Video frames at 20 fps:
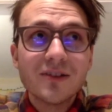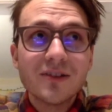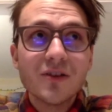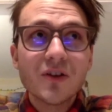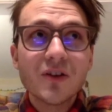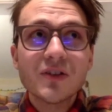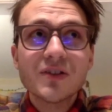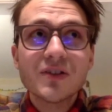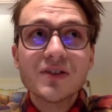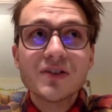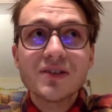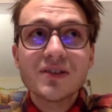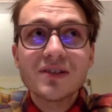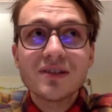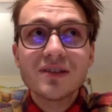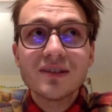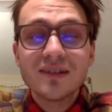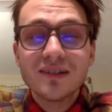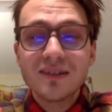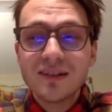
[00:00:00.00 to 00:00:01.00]
I
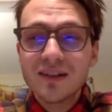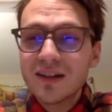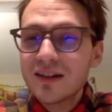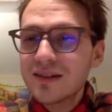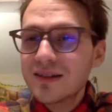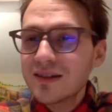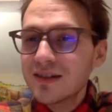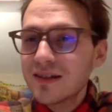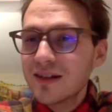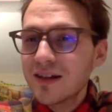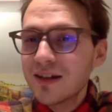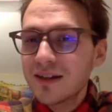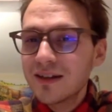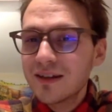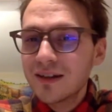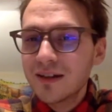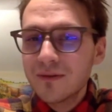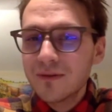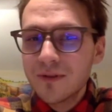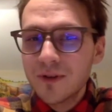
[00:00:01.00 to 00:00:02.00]
just didn't
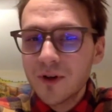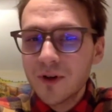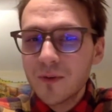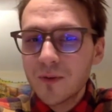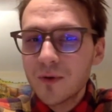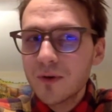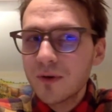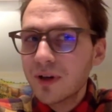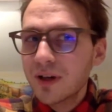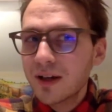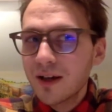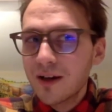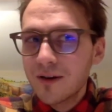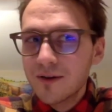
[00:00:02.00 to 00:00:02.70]
see anything available.